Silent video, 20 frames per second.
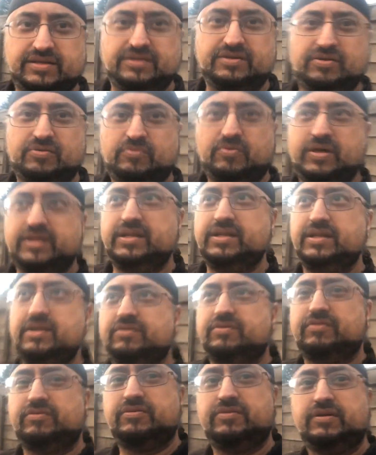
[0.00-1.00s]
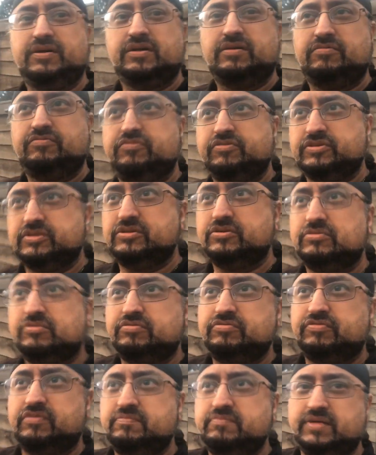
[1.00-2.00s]
You're one little football
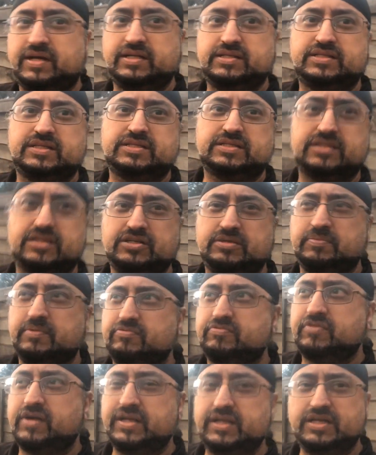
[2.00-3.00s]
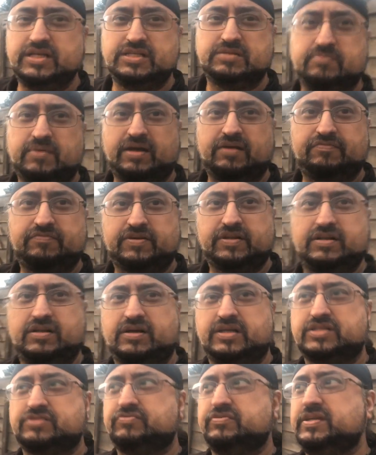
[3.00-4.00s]
from Manchester. He's been running his mouth for the
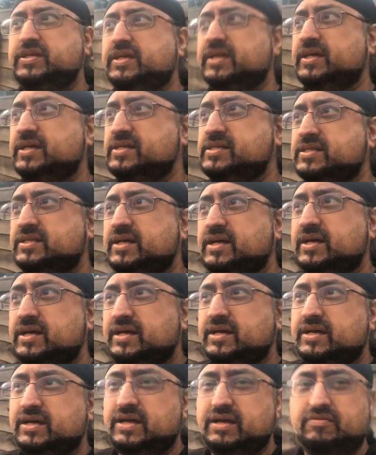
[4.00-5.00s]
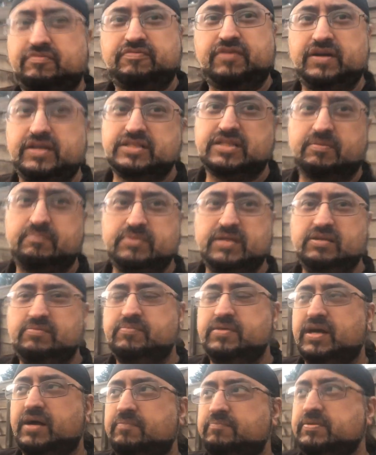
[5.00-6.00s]
last 3 years, threatening to beat
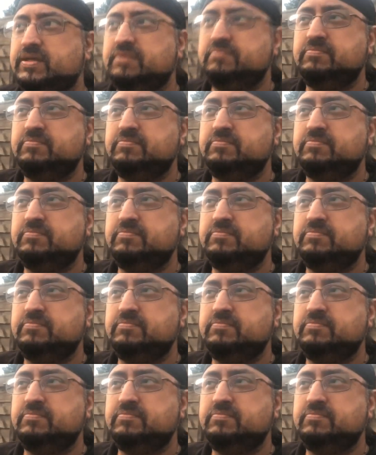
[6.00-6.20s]
me up,